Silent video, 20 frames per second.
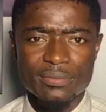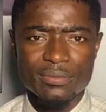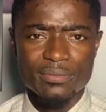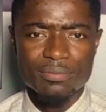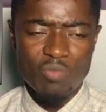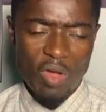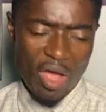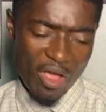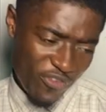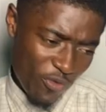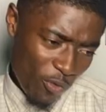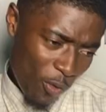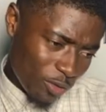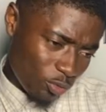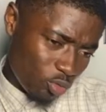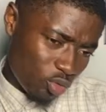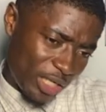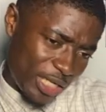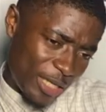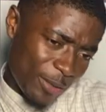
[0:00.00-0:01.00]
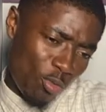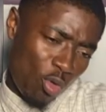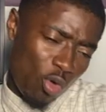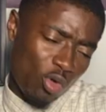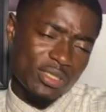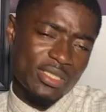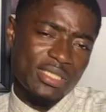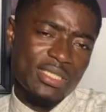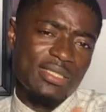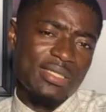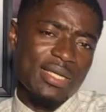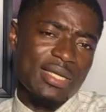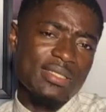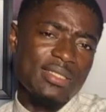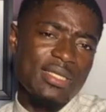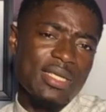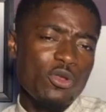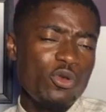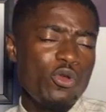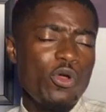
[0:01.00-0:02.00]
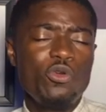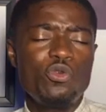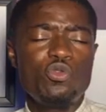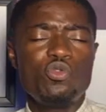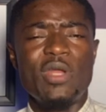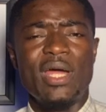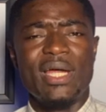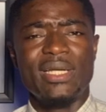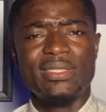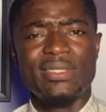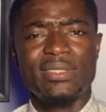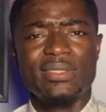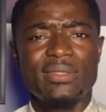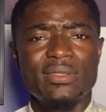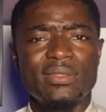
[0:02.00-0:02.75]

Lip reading: But if you want to keep consistency, you don't do that.